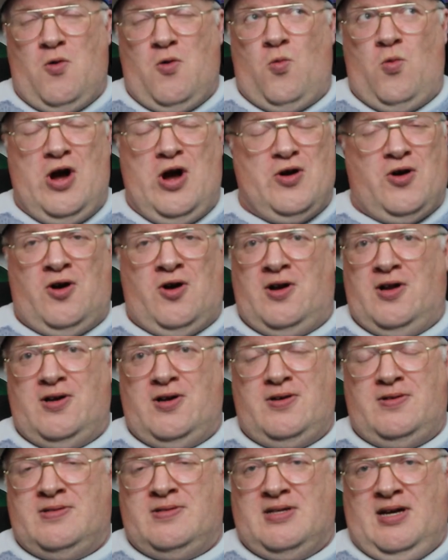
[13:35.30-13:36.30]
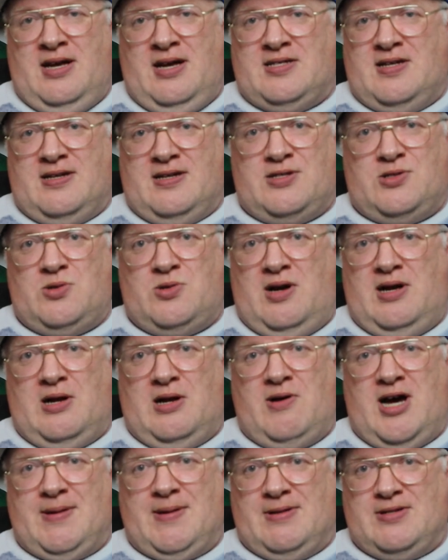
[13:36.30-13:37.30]
win or lose, it's an
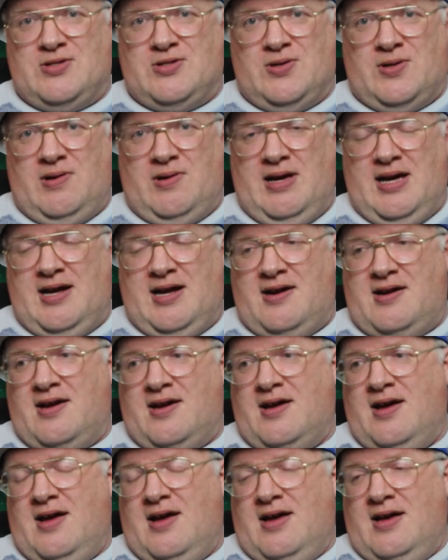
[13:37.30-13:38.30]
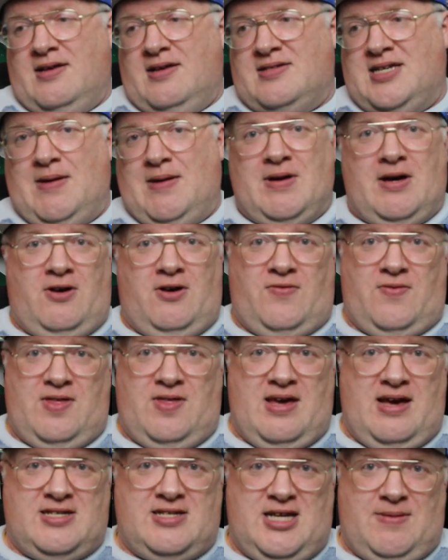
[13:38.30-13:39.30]
incredible story ending. Same goes for
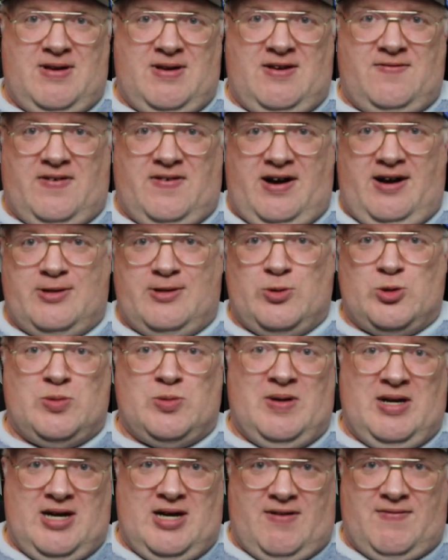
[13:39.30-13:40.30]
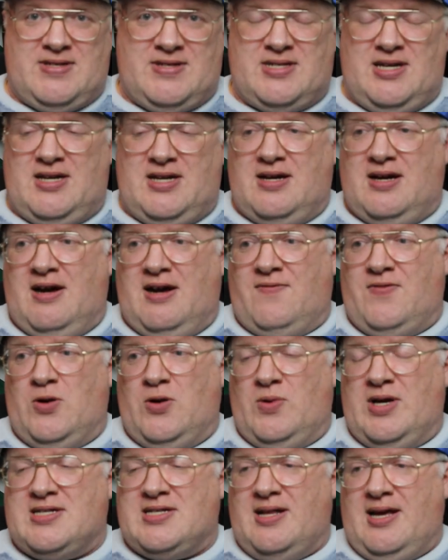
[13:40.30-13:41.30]
the ACB finals, which will be obviously a
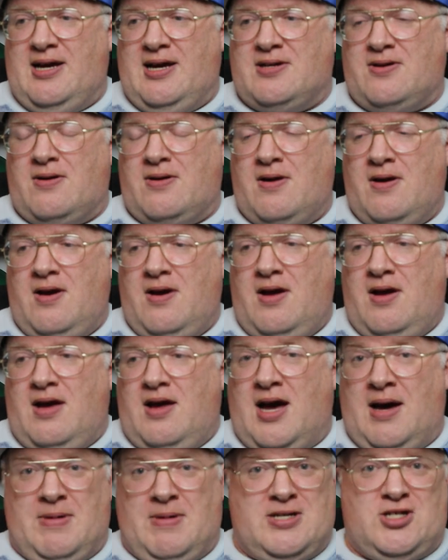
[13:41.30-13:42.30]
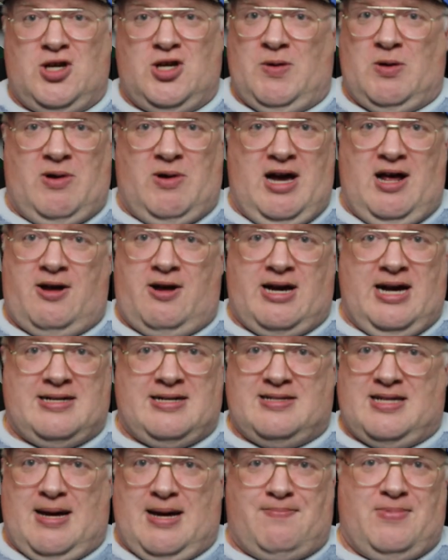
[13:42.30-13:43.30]
few weeks later. I'm assuming Real are
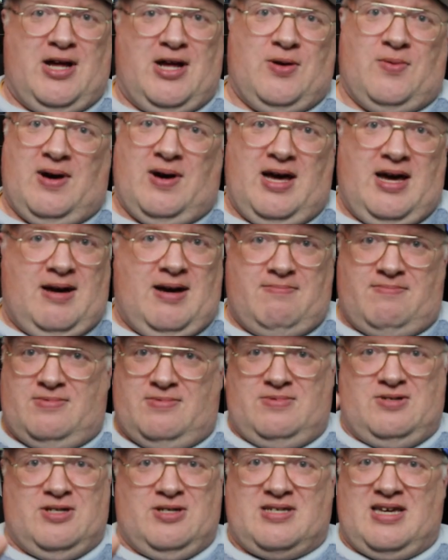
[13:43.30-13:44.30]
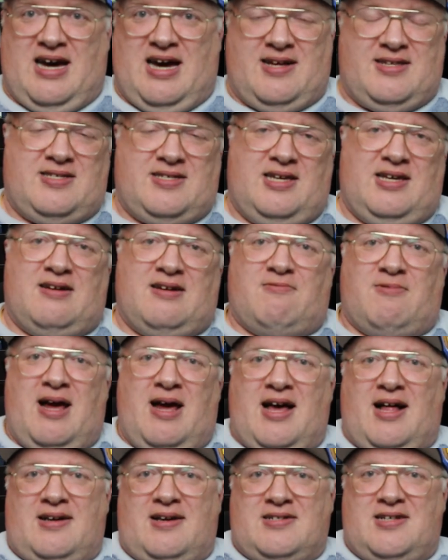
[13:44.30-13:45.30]
getting to that, by the way. I just can't see a
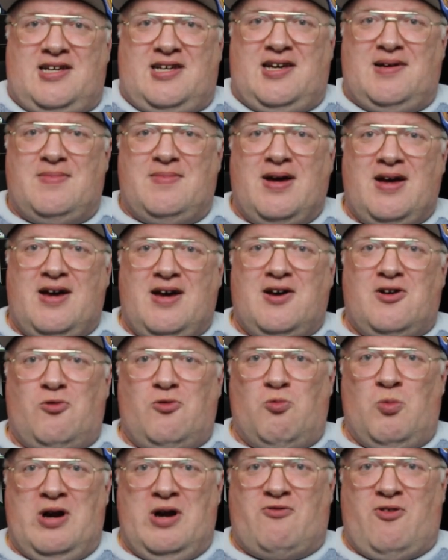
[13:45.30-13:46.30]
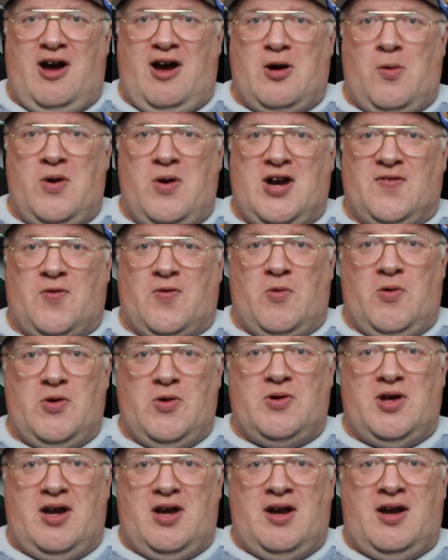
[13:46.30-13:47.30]
Real team with trying to win it for
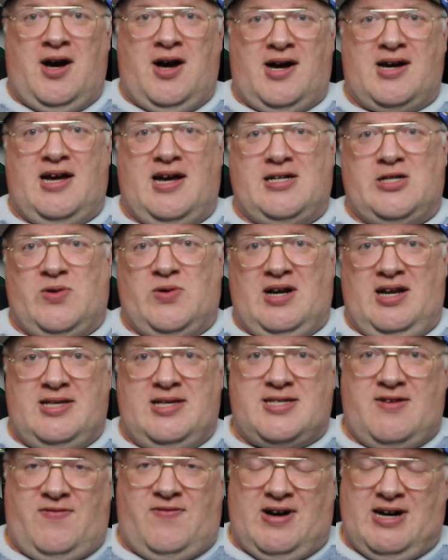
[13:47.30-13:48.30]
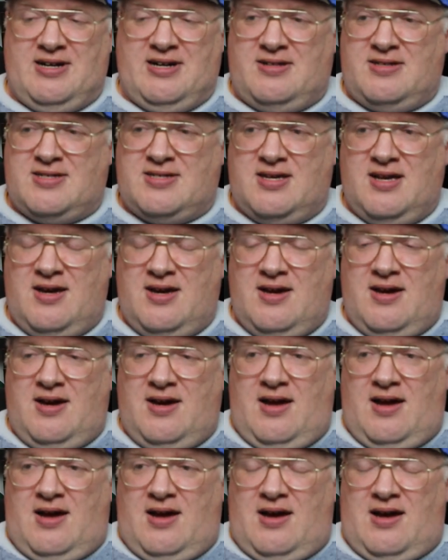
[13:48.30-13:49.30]
Rudy not getting to at least the finals.
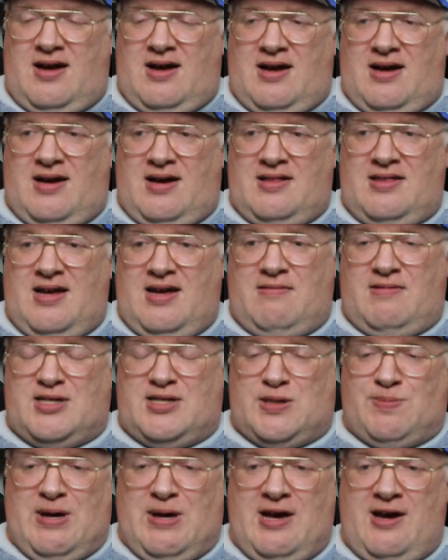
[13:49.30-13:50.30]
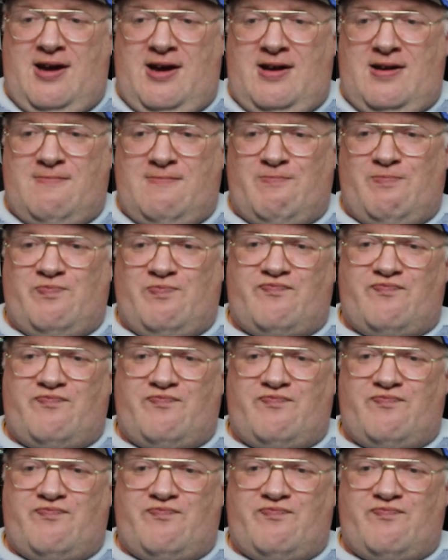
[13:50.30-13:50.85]
And then with Spain,